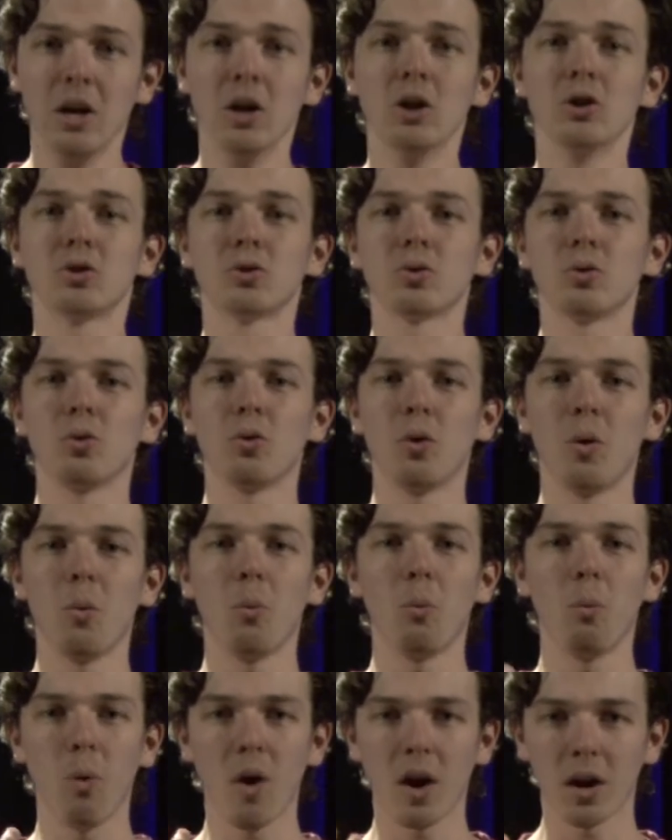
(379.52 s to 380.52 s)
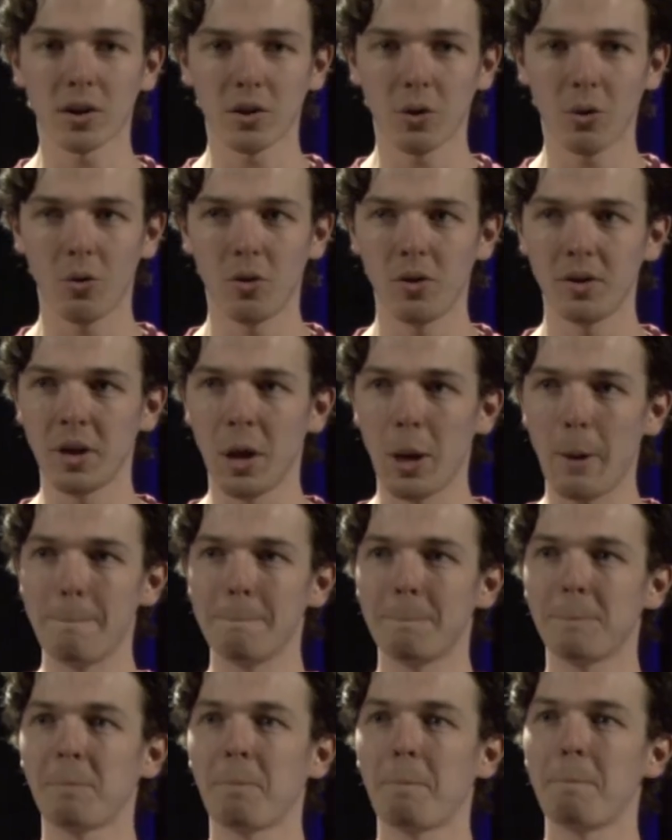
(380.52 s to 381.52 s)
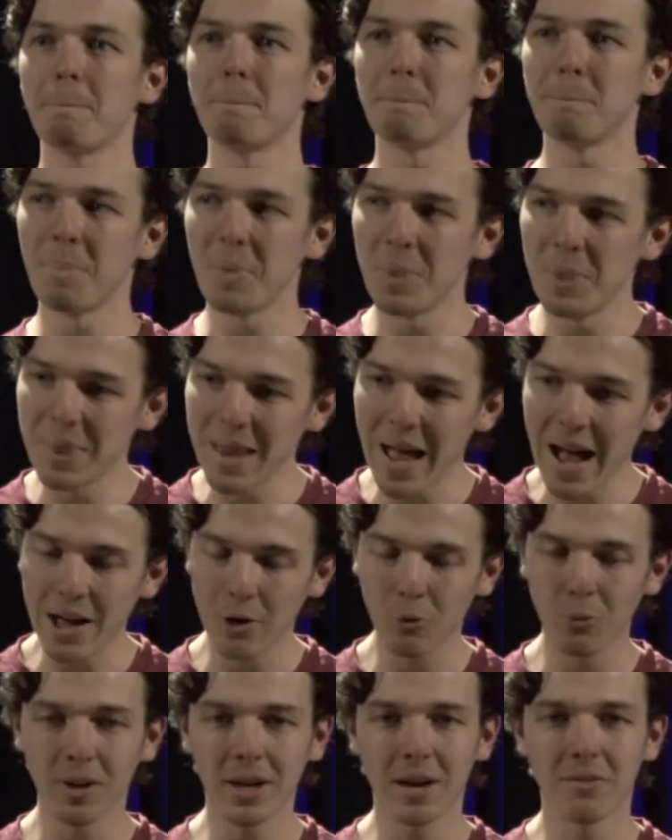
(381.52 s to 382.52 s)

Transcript: So work on narrowing